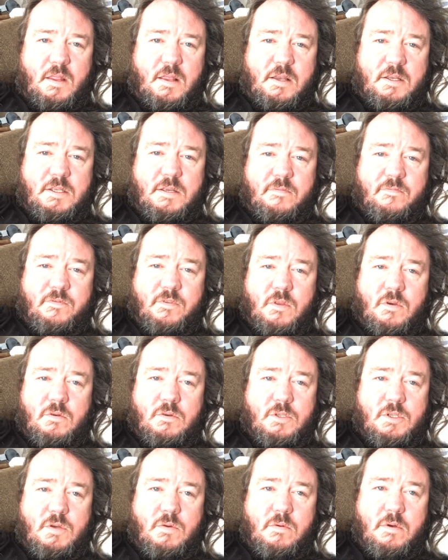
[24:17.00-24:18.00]
except for
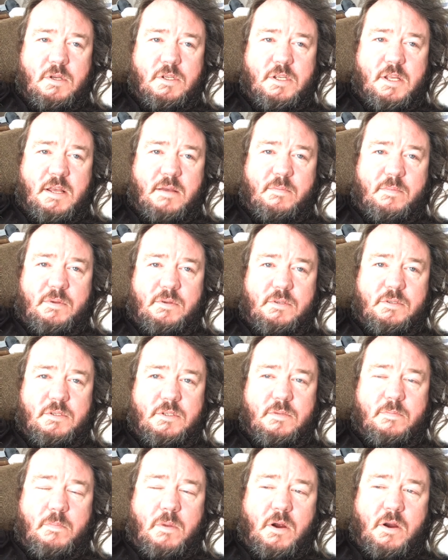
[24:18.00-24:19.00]
those two examples,
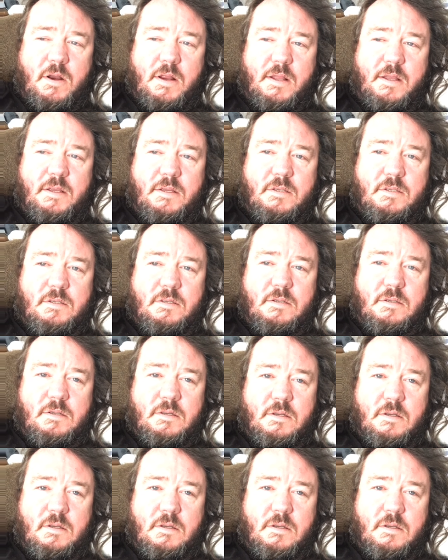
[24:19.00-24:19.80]
Spartacus